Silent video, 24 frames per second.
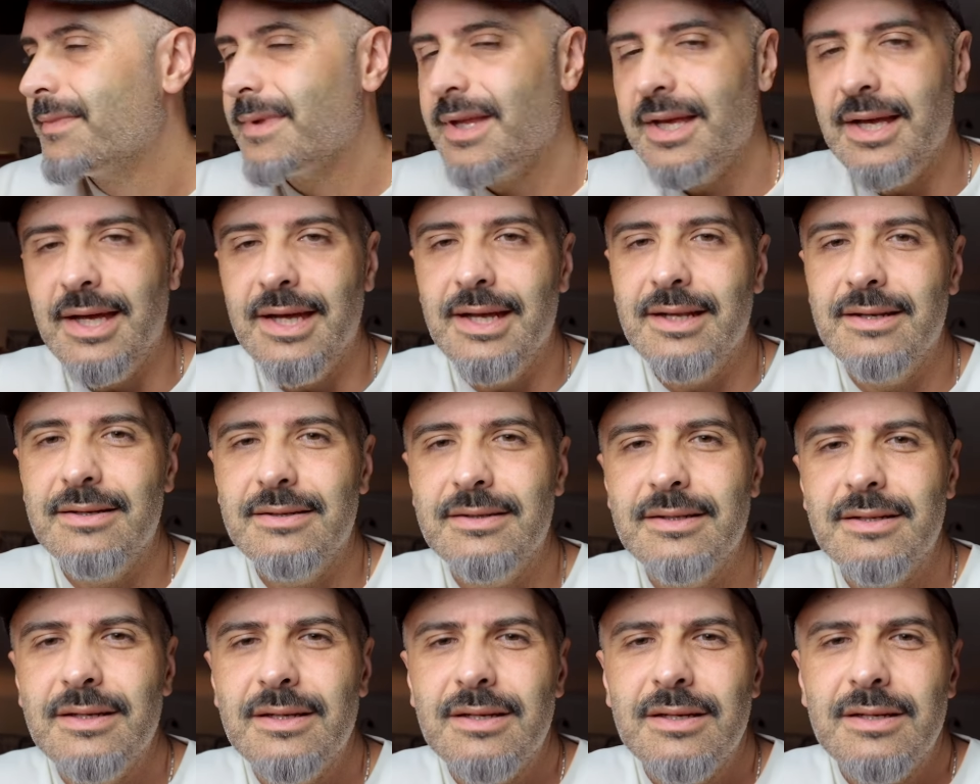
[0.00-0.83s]

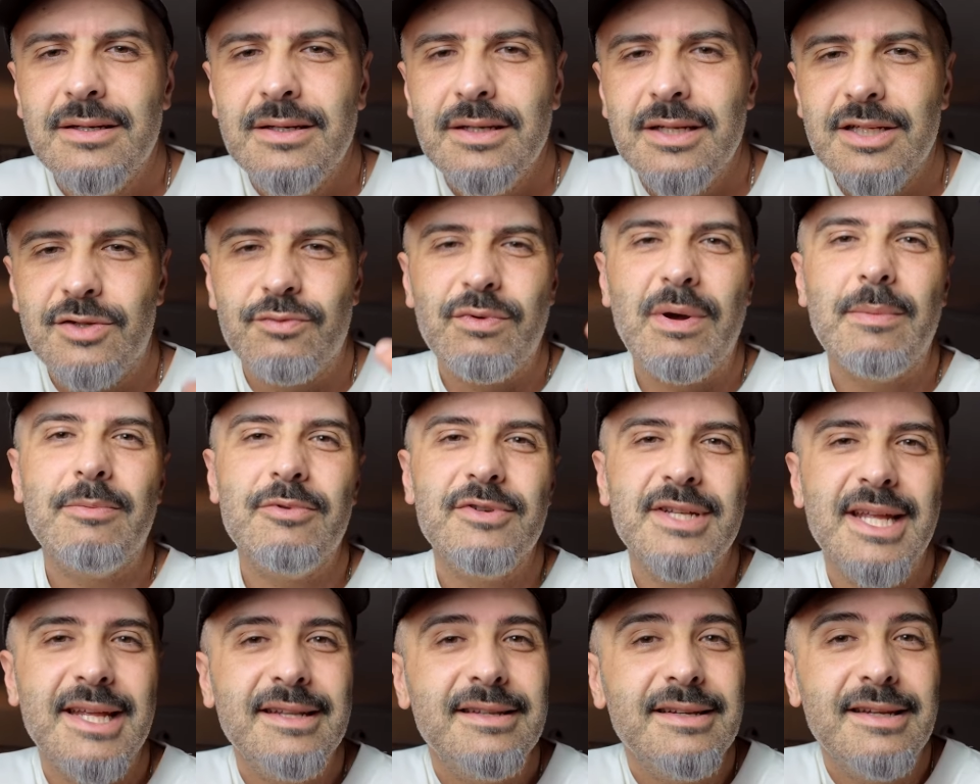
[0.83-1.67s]
and it's
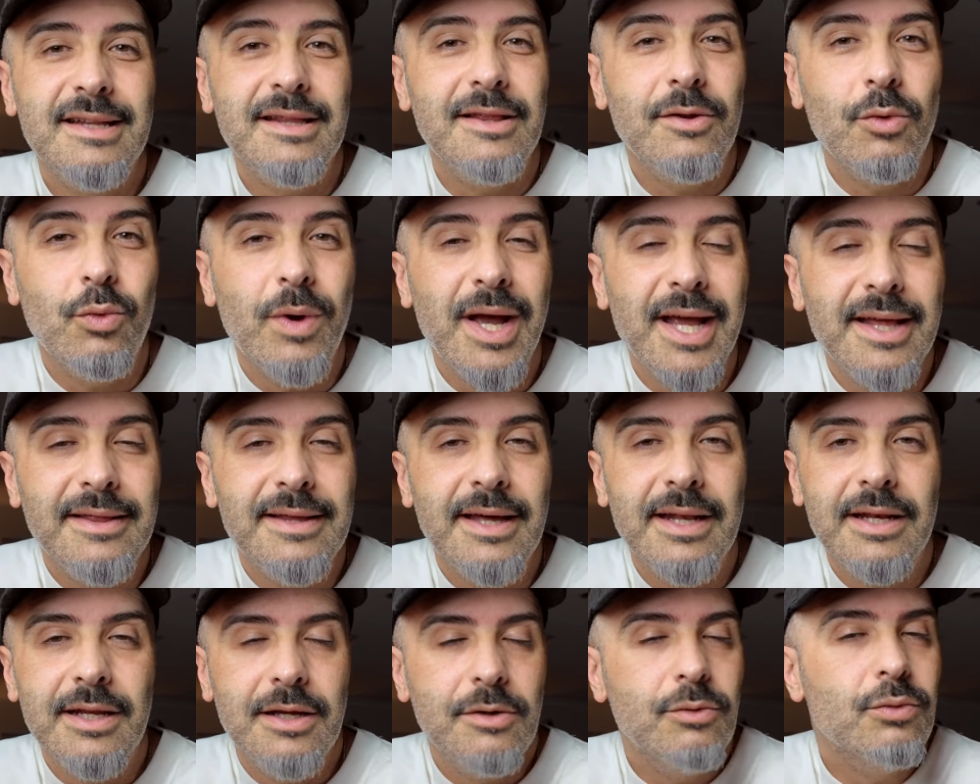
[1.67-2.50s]
represented in the way
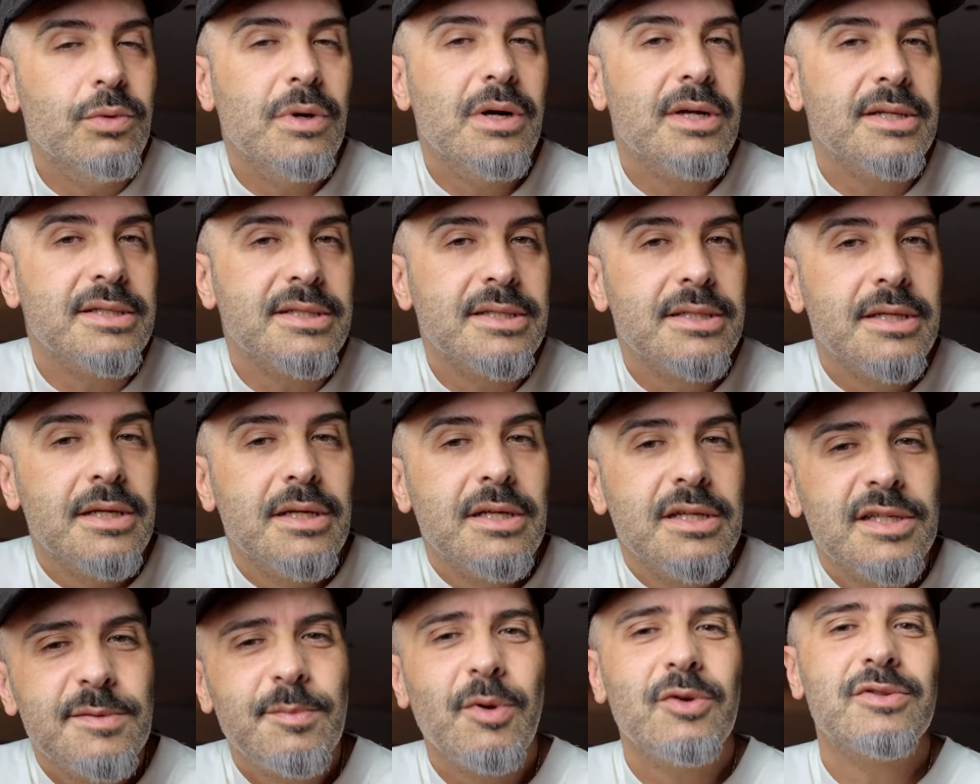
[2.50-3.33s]
that it was
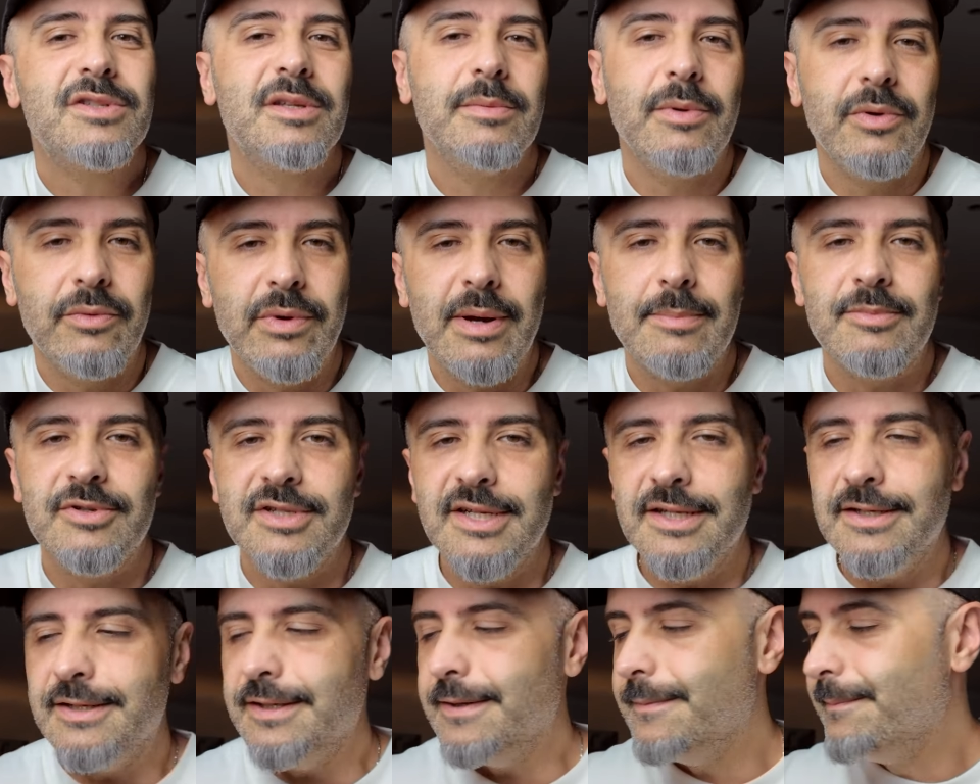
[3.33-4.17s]
supposed to be
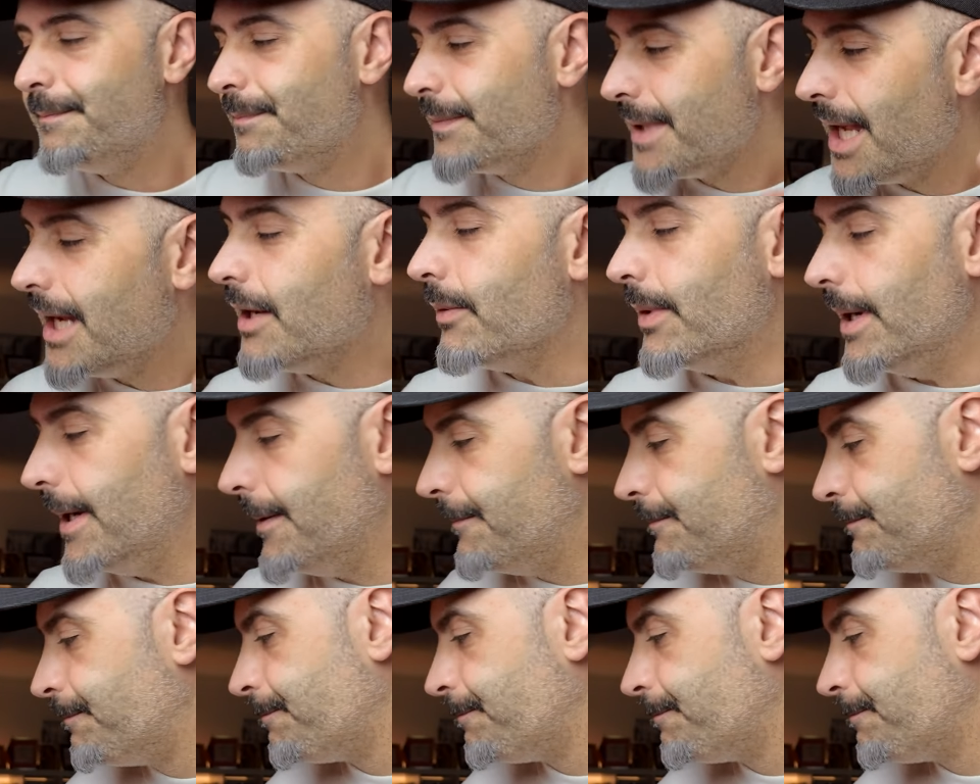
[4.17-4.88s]
represented. Anyway,